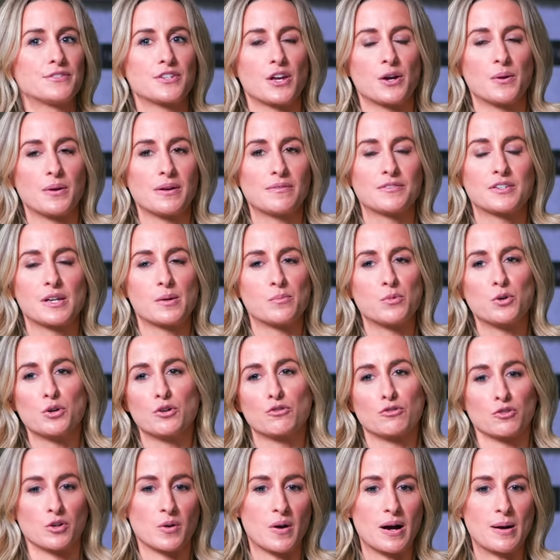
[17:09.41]
So if someone
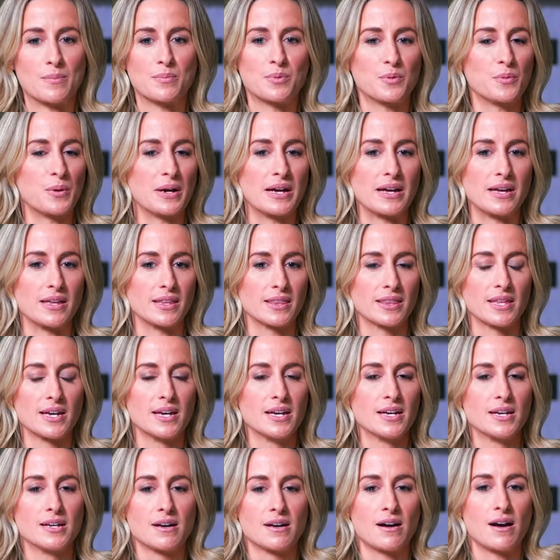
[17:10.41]
grew up with
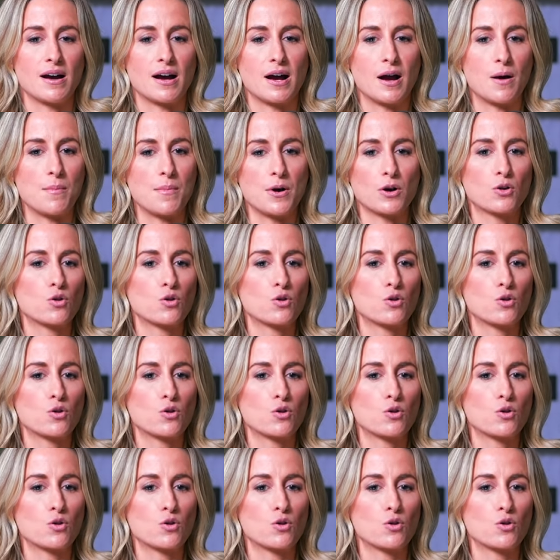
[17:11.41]
um,